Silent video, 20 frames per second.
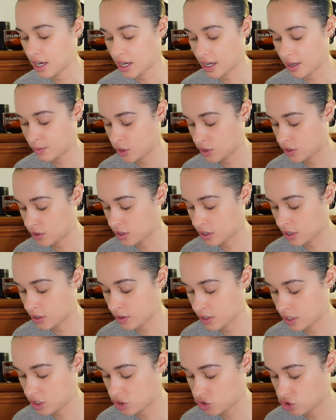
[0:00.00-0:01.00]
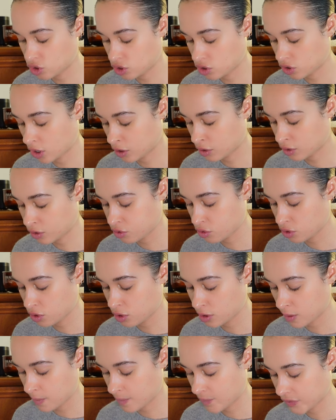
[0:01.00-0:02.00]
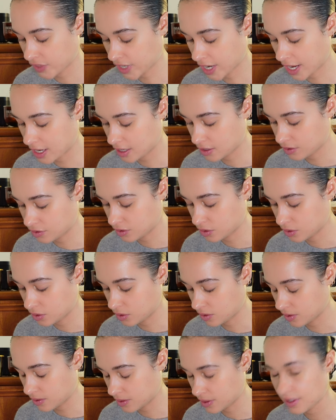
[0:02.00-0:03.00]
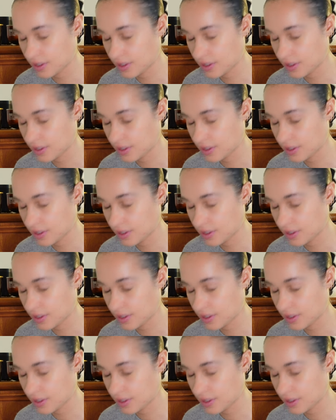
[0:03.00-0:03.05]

I'm going to just go through a handful.